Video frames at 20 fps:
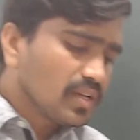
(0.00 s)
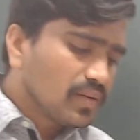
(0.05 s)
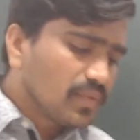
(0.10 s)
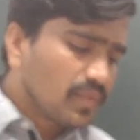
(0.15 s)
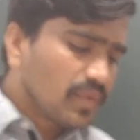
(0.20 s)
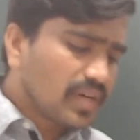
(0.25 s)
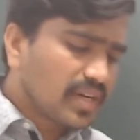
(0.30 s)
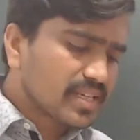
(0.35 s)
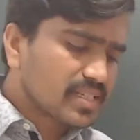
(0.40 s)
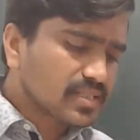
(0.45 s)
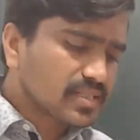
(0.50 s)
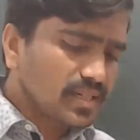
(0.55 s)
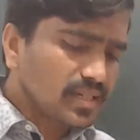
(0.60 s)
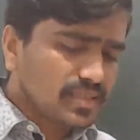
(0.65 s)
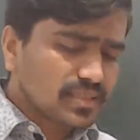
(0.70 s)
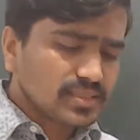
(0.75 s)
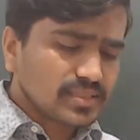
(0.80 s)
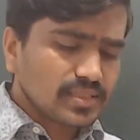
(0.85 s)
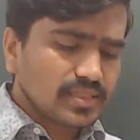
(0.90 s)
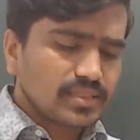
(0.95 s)
we'll
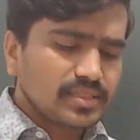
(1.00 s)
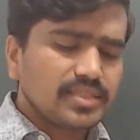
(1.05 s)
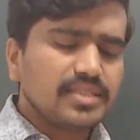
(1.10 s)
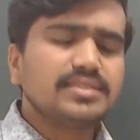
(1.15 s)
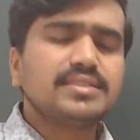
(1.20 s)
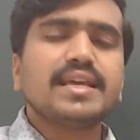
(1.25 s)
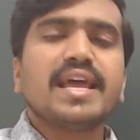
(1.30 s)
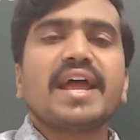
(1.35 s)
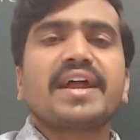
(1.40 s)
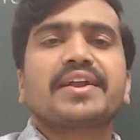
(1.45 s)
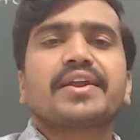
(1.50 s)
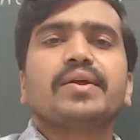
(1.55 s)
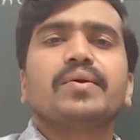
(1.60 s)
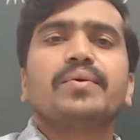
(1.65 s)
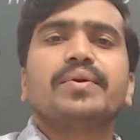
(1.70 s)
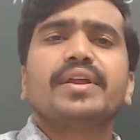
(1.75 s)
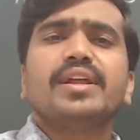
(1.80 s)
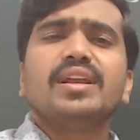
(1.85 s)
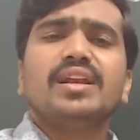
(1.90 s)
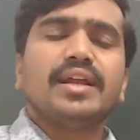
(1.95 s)
discuss this
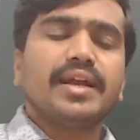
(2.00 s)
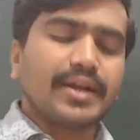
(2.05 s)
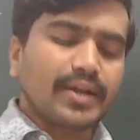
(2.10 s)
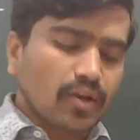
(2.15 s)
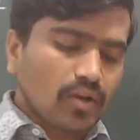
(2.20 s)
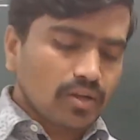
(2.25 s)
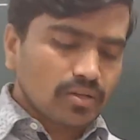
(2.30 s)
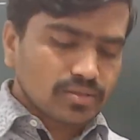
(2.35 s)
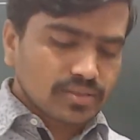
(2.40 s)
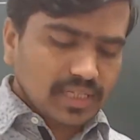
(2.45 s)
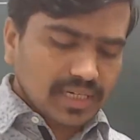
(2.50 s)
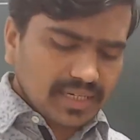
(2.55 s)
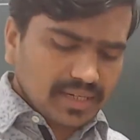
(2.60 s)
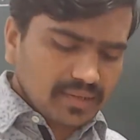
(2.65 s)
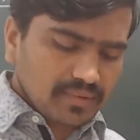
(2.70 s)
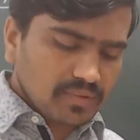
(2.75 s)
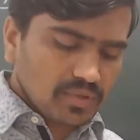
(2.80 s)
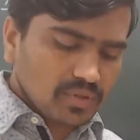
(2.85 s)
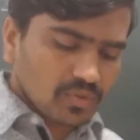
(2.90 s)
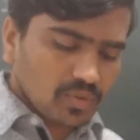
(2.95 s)
activity later on. That
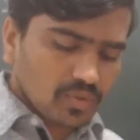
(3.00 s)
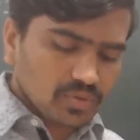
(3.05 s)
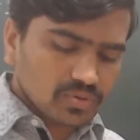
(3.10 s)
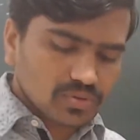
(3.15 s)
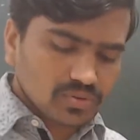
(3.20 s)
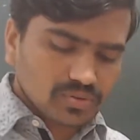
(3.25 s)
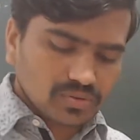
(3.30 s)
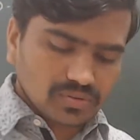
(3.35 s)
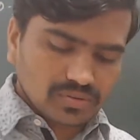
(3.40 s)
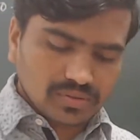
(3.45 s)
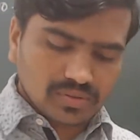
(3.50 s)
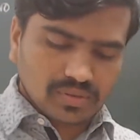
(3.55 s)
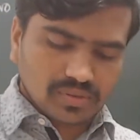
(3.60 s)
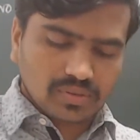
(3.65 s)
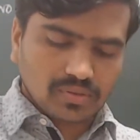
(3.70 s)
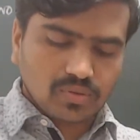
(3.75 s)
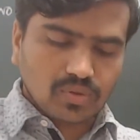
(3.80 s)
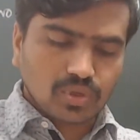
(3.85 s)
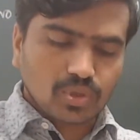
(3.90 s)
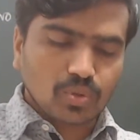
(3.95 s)
we will
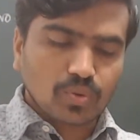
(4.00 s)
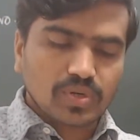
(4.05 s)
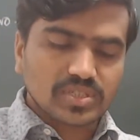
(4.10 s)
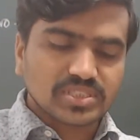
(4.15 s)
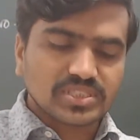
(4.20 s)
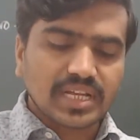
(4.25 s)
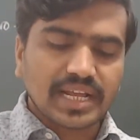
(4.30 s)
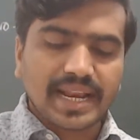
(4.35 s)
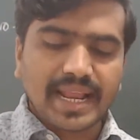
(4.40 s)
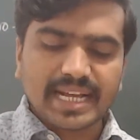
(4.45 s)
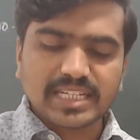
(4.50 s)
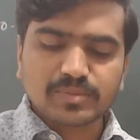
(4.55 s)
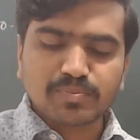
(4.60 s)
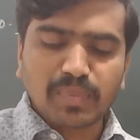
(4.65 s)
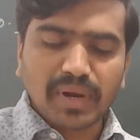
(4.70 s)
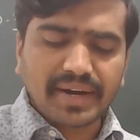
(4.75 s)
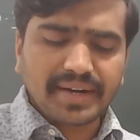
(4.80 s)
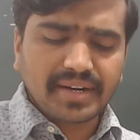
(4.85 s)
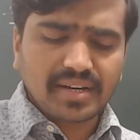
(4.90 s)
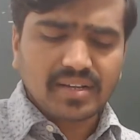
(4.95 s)
go towards the next
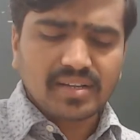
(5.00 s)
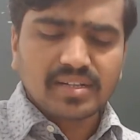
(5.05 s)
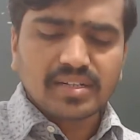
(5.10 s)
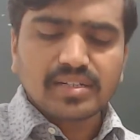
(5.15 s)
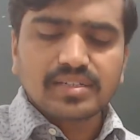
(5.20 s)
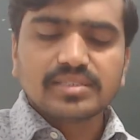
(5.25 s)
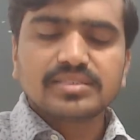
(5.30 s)
part.